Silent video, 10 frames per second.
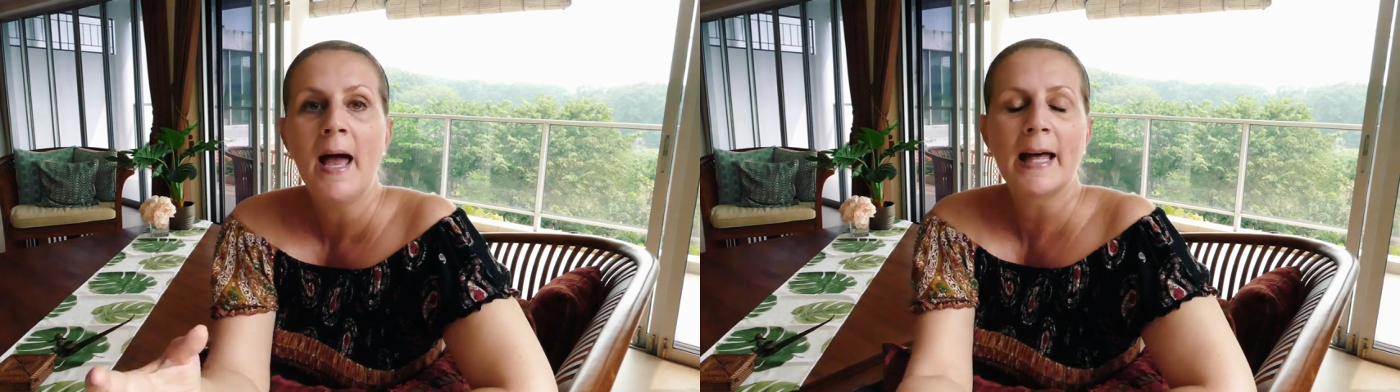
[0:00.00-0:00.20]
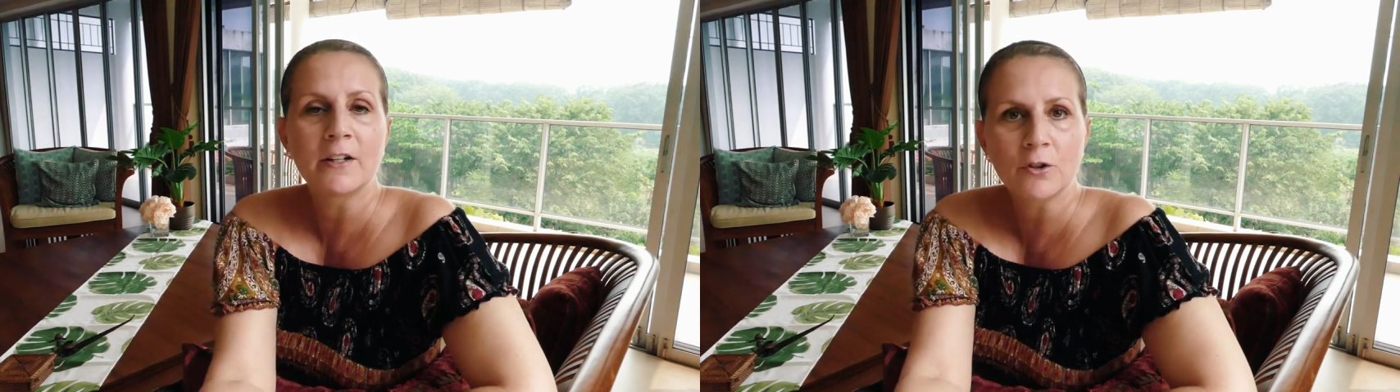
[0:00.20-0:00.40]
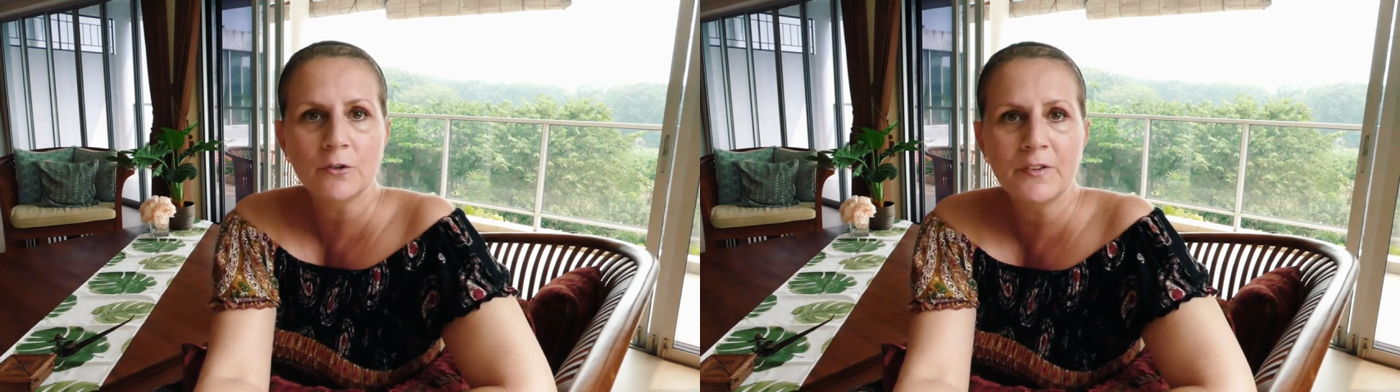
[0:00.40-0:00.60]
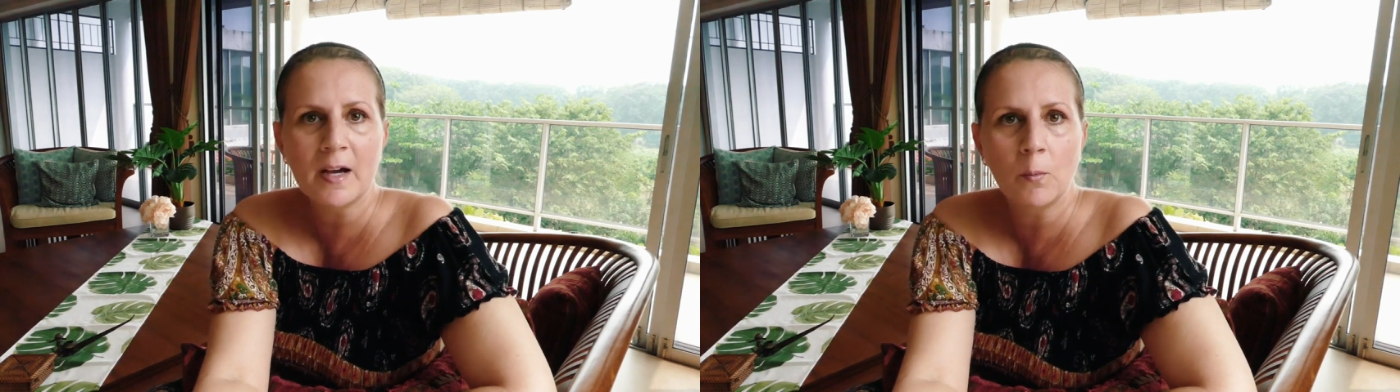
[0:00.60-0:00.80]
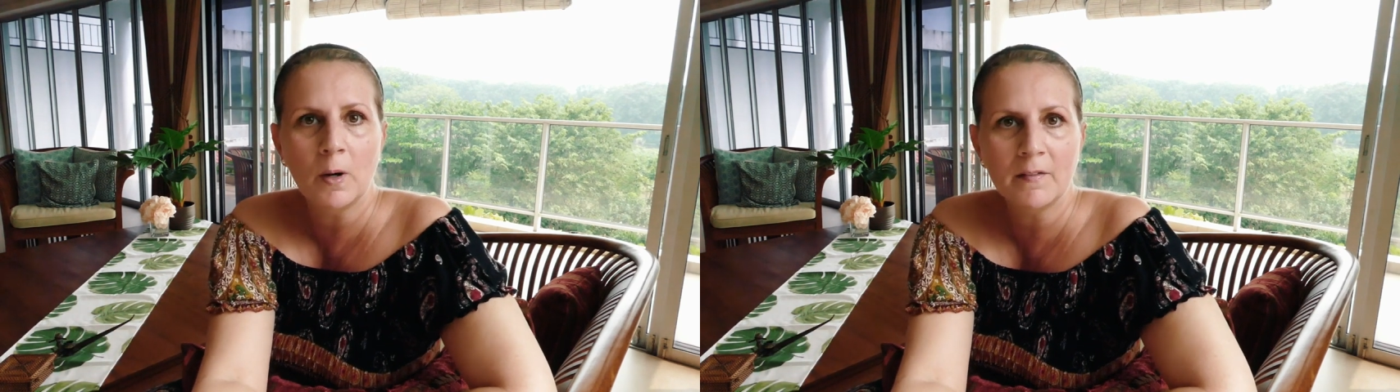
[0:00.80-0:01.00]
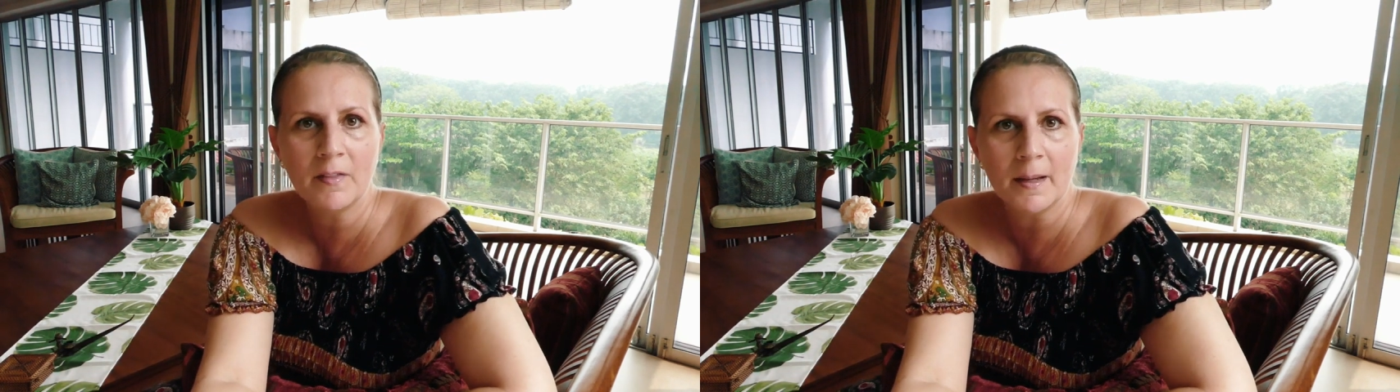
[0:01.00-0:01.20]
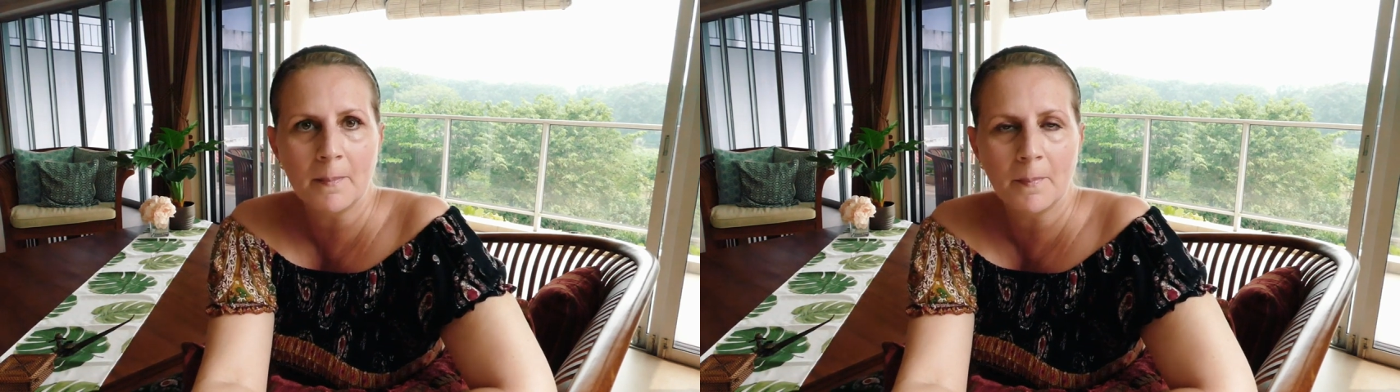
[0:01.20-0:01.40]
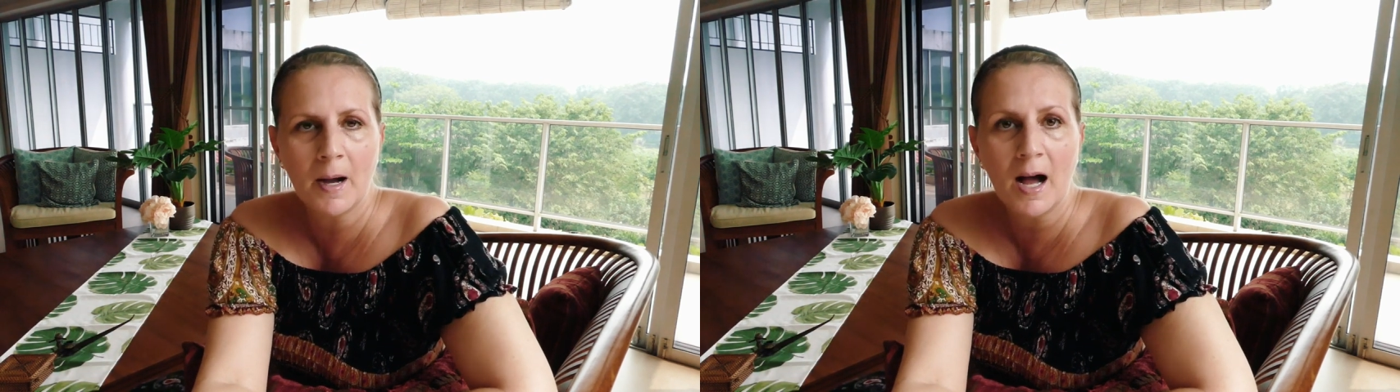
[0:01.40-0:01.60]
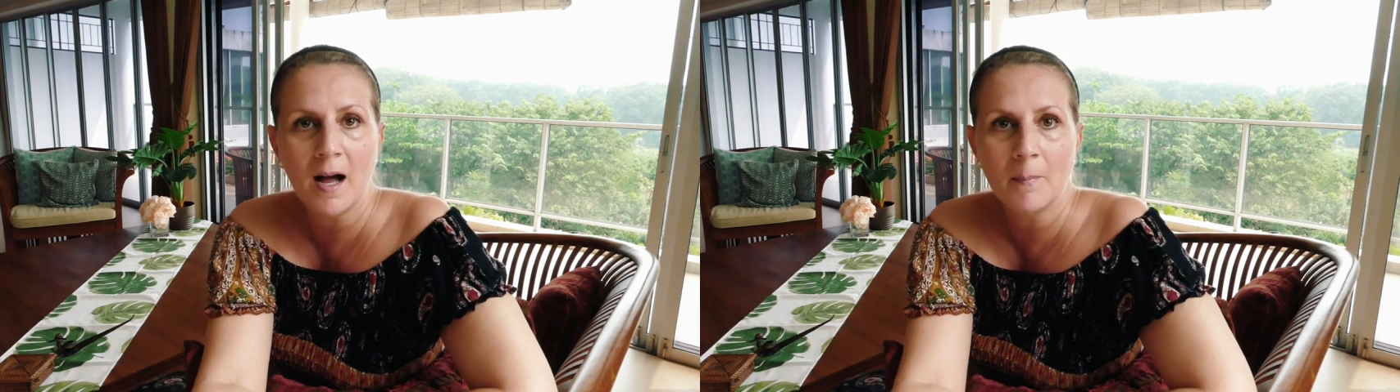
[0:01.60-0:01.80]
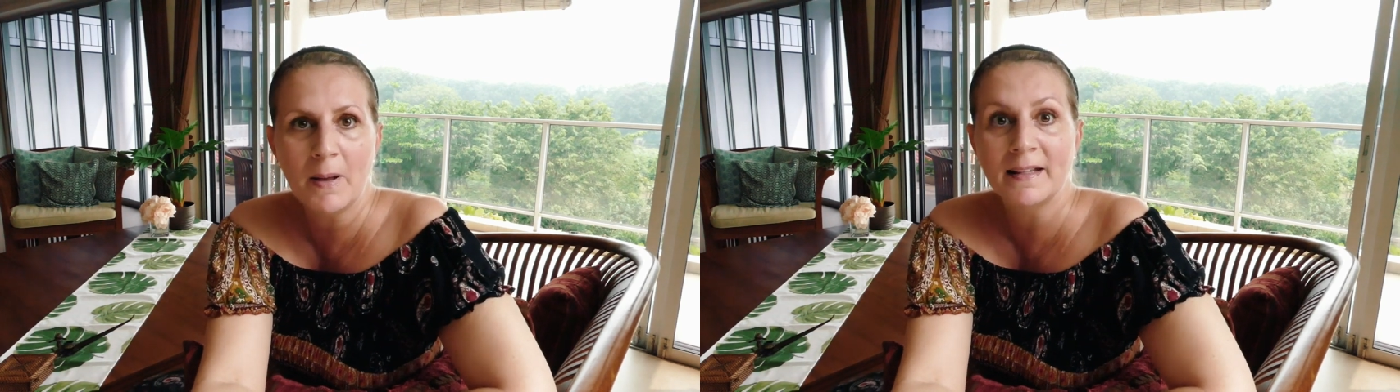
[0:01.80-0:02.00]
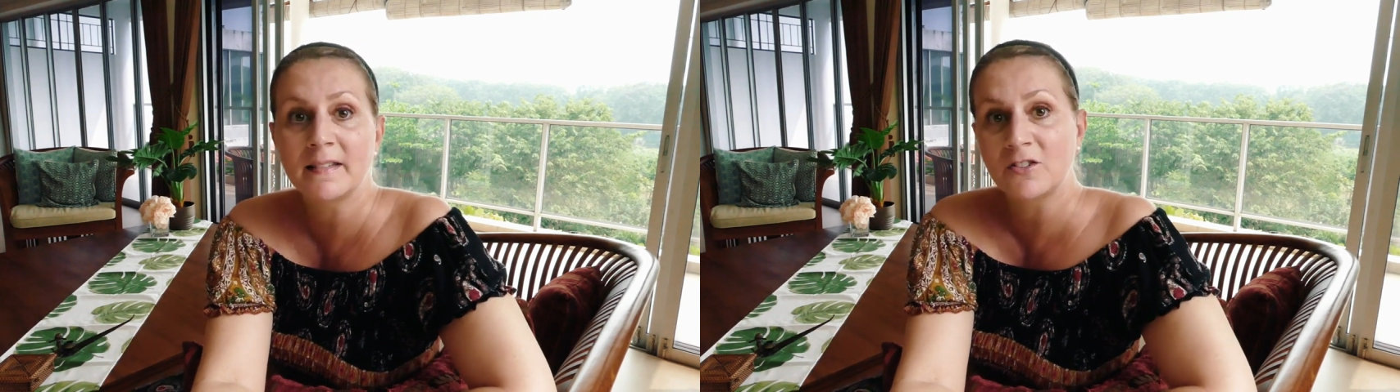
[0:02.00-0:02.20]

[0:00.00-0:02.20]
and it turns out one of them had